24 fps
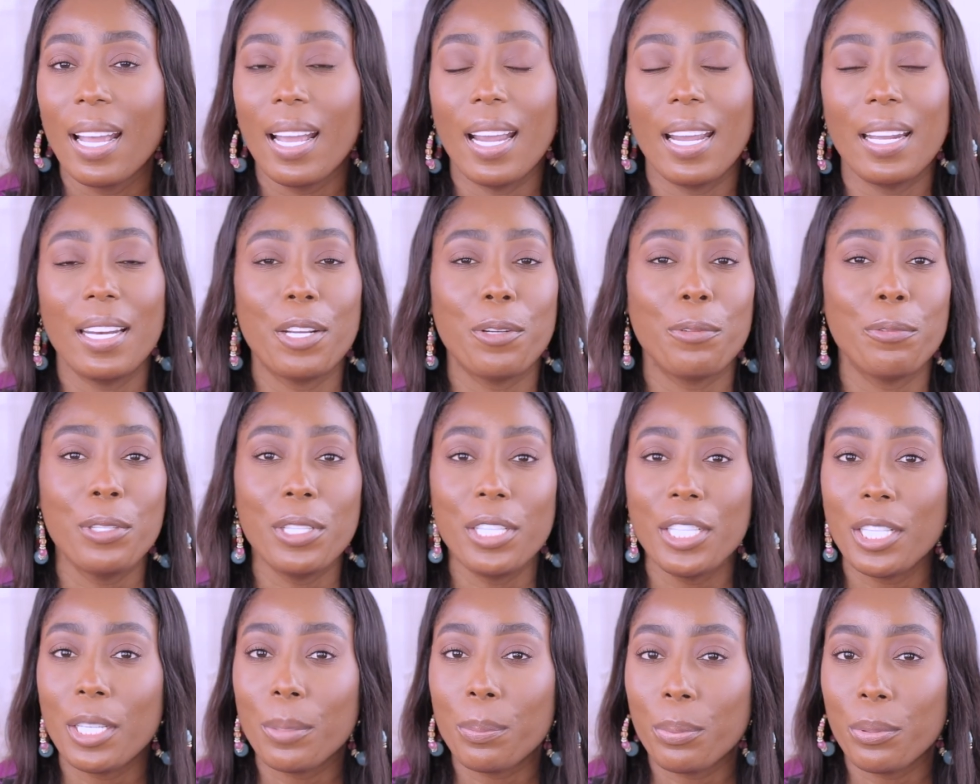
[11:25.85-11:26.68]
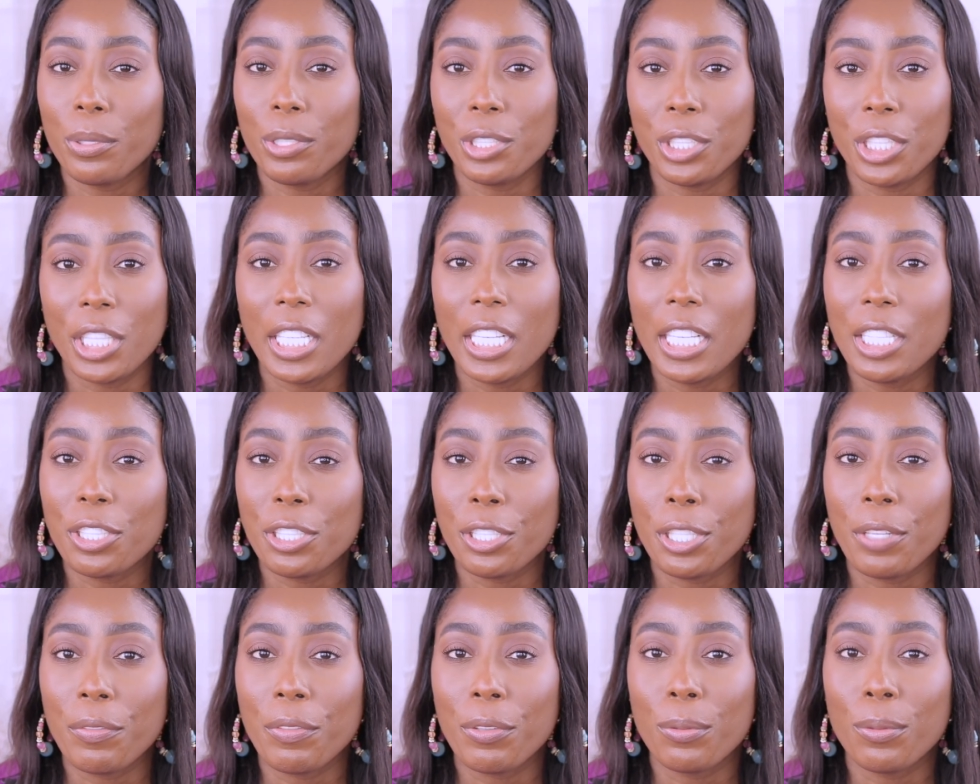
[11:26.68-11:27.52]
and I really appreciate each
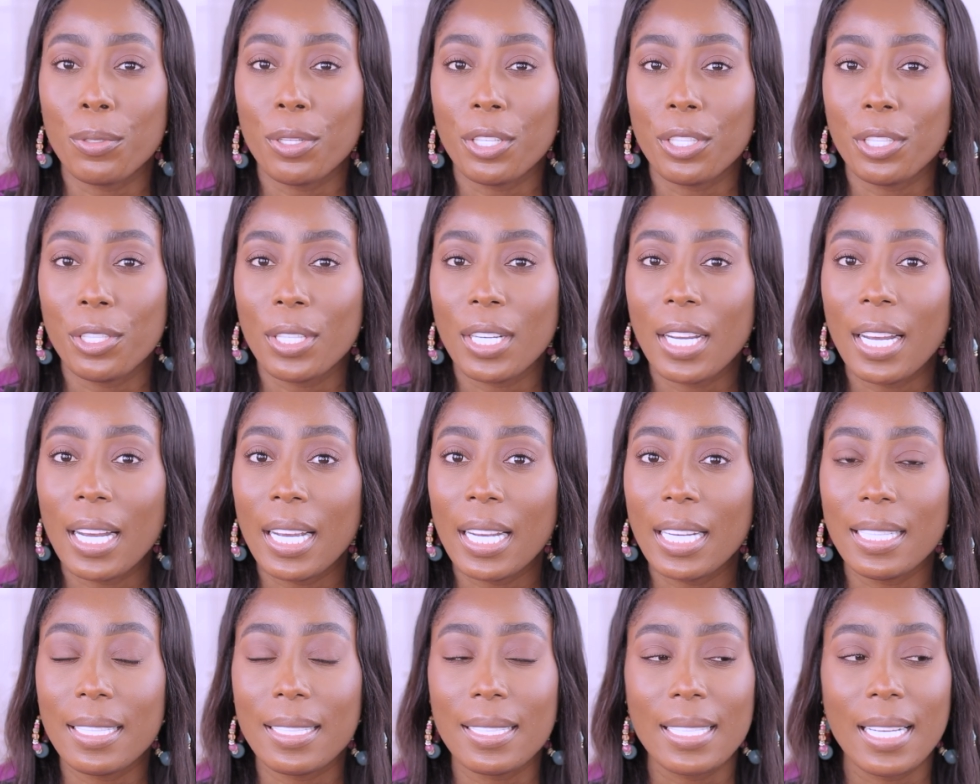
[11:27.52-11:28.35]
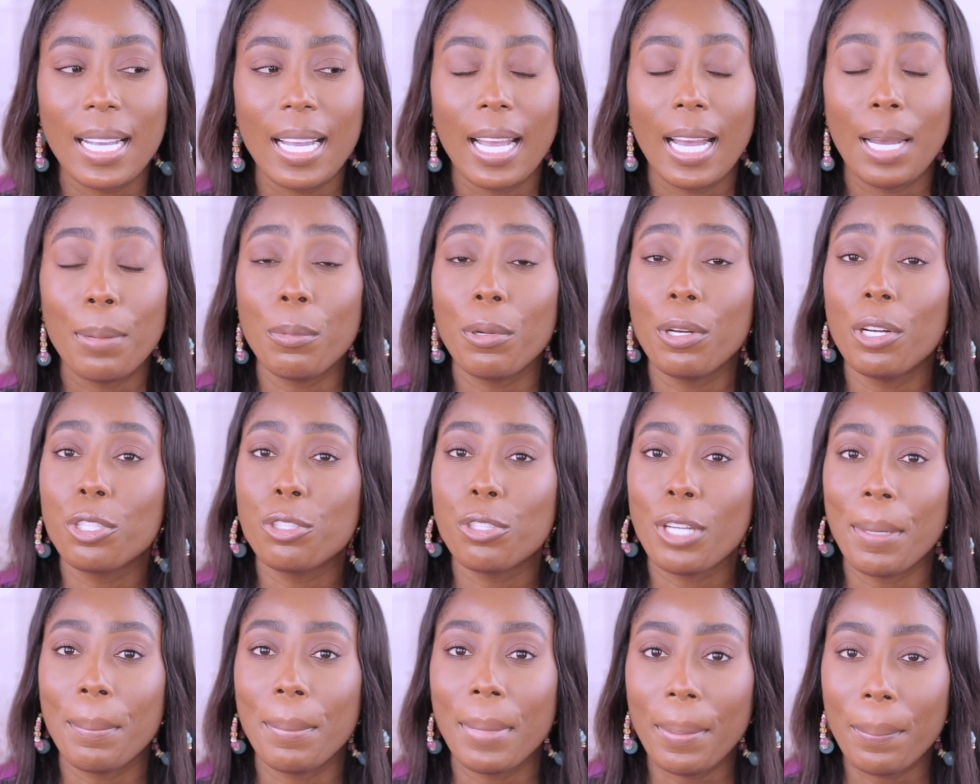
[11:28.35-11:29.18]
and every one of you guys I'm gonna
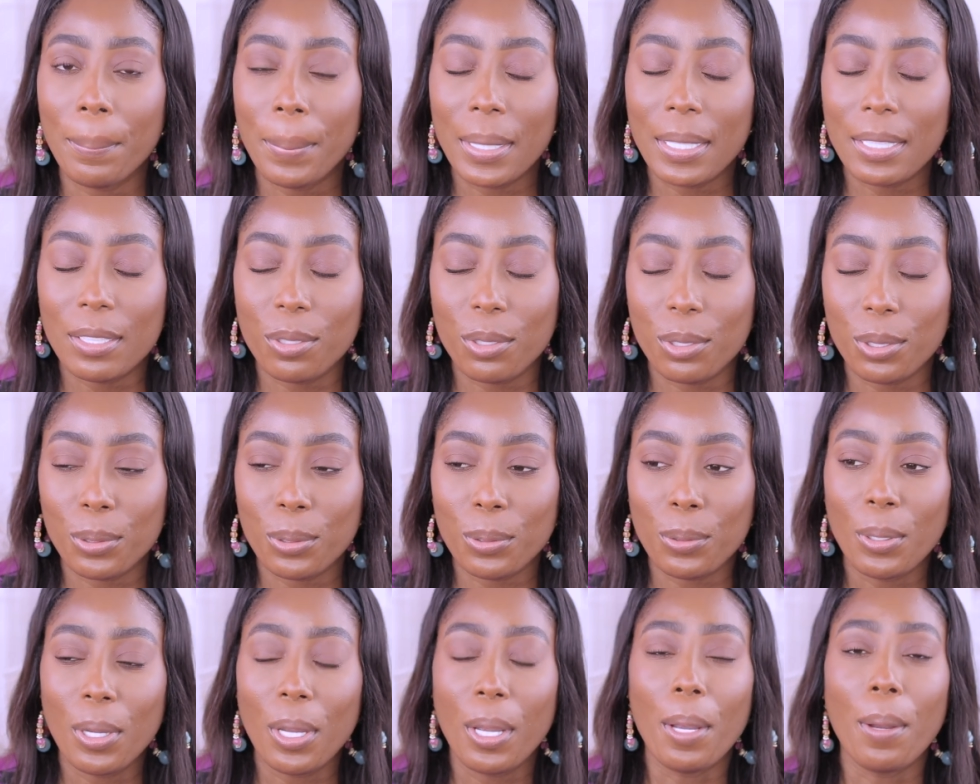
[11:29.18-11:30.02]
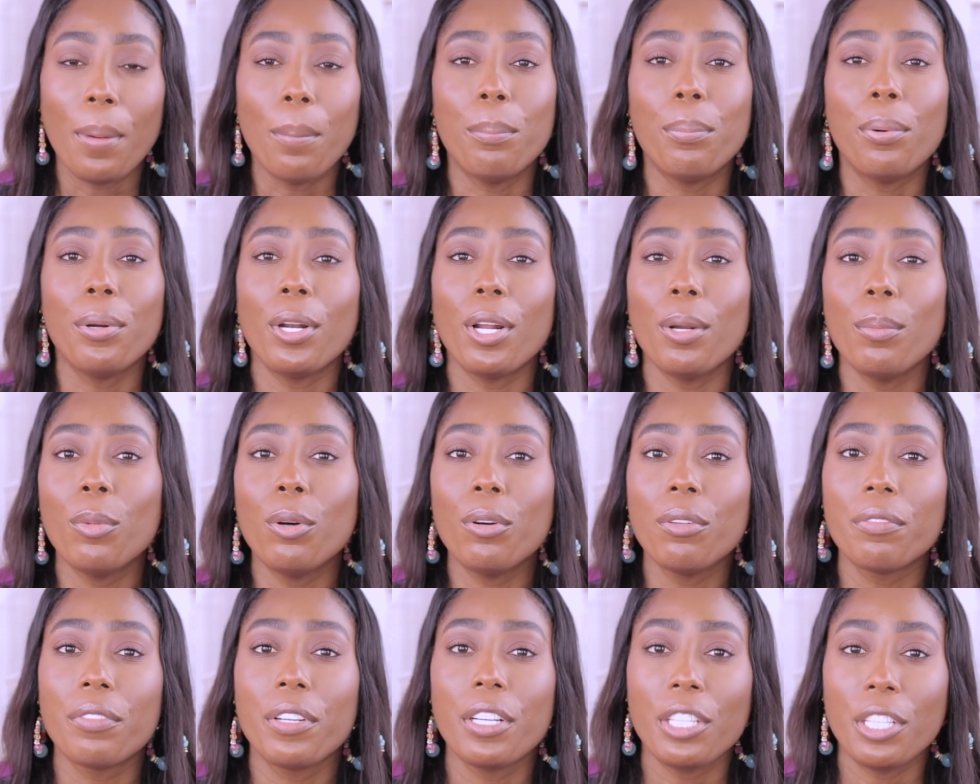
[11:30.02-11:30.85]
try my best to put up
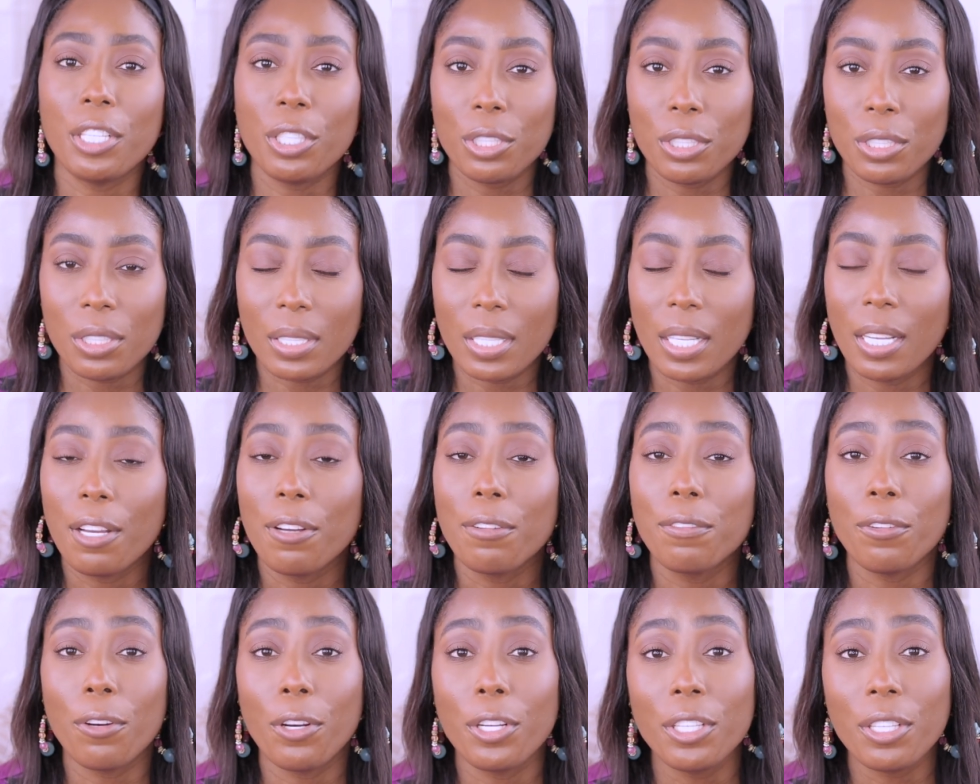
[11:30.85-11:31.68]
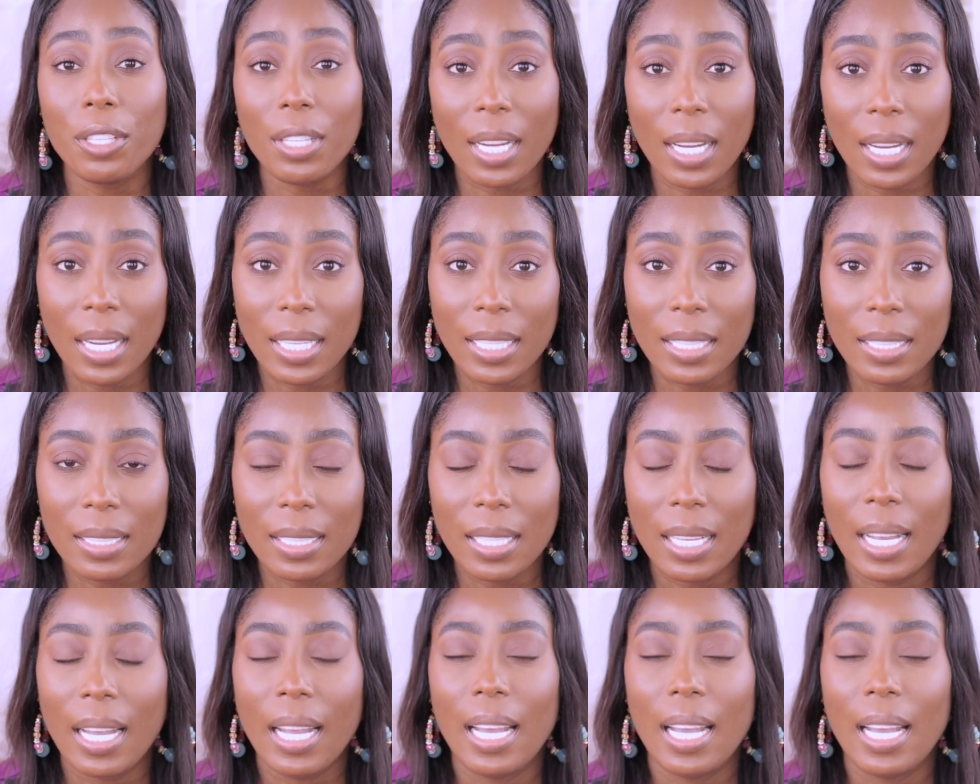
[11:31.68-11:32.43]
more videos for you guys